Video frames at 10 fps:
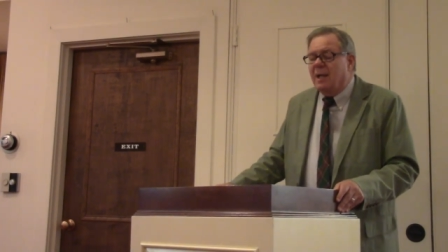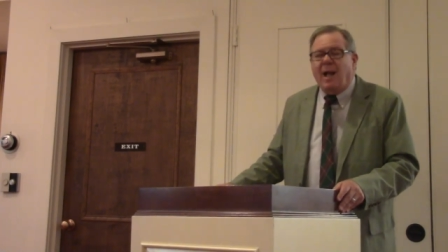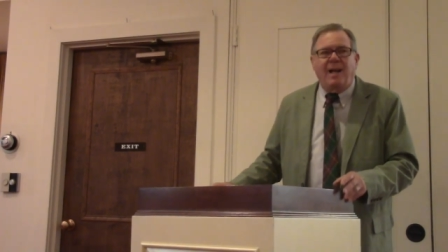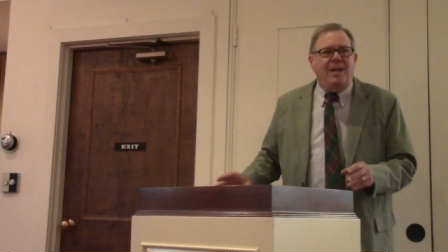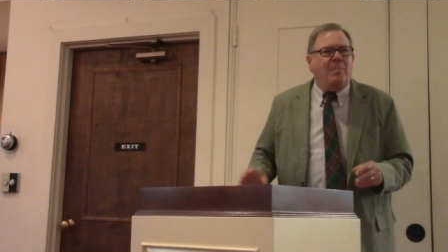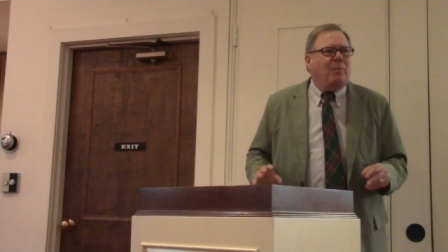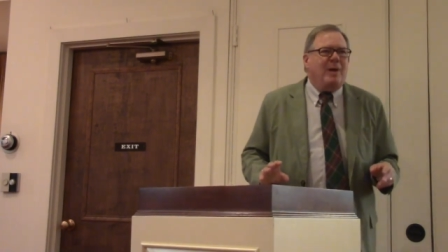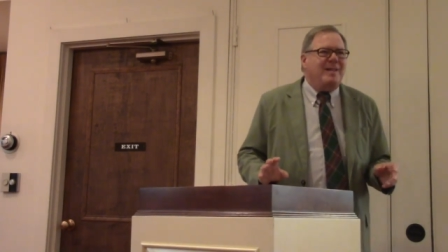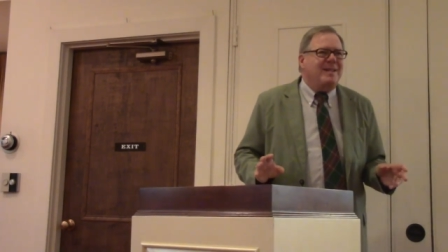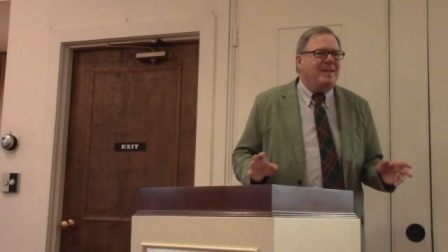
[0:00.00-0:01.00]
Not in the
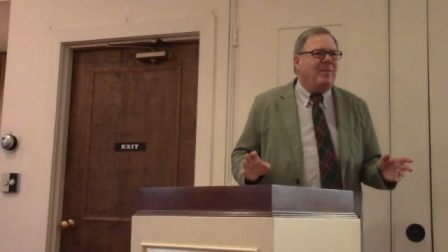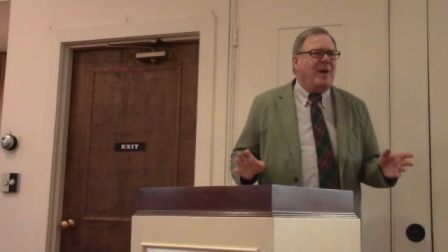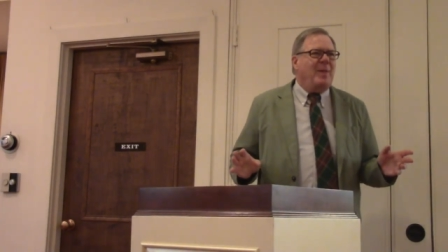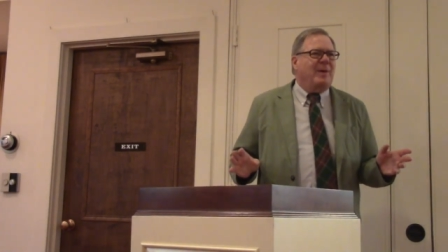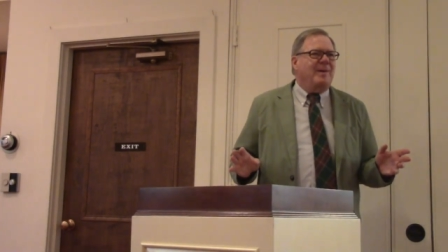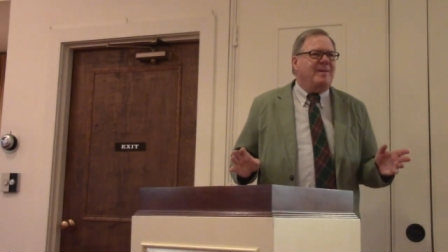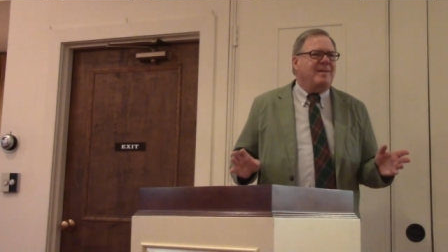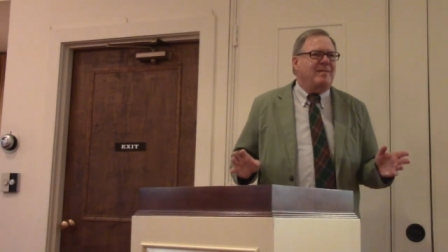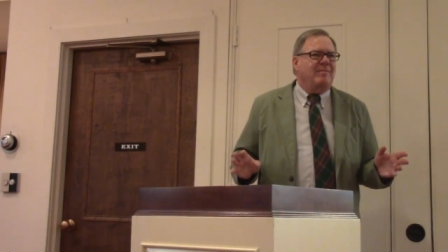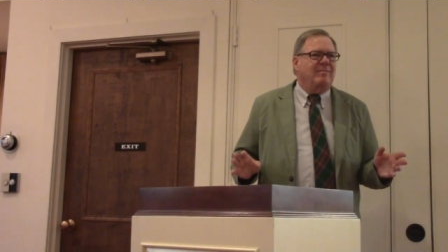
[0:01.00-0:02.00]
presence of others,
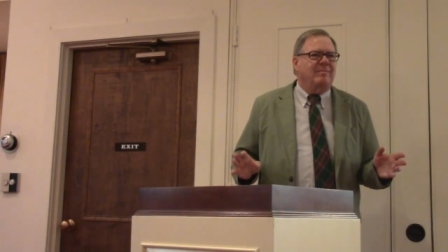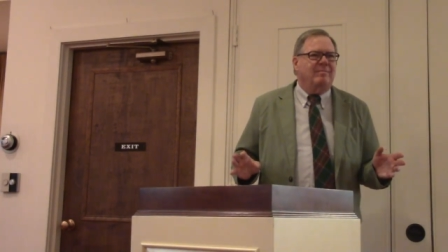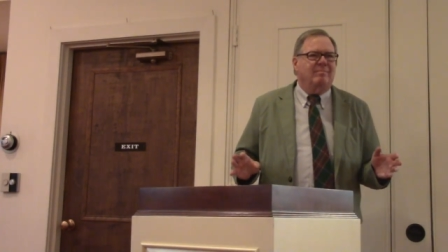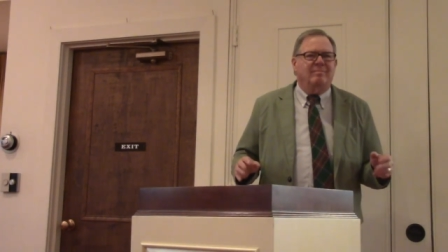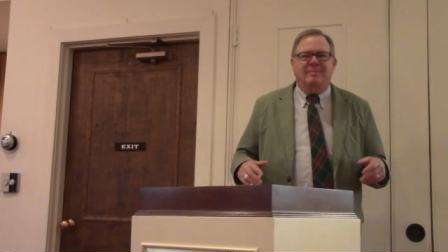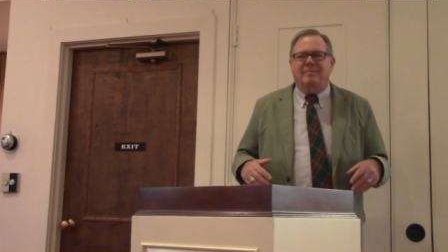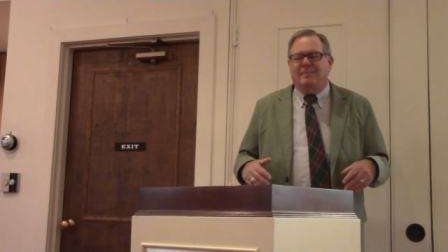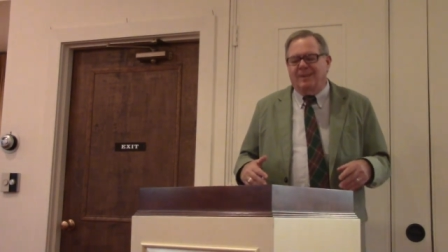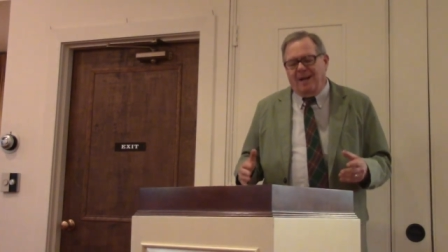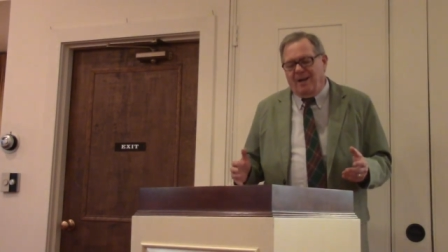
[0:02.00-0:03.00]

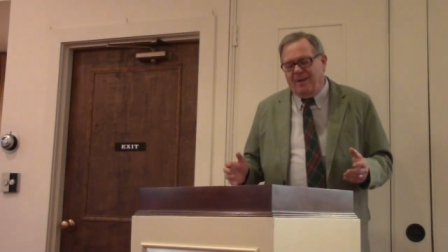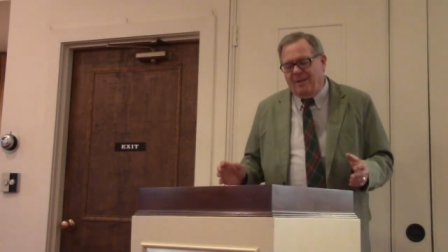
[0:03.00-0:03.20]
no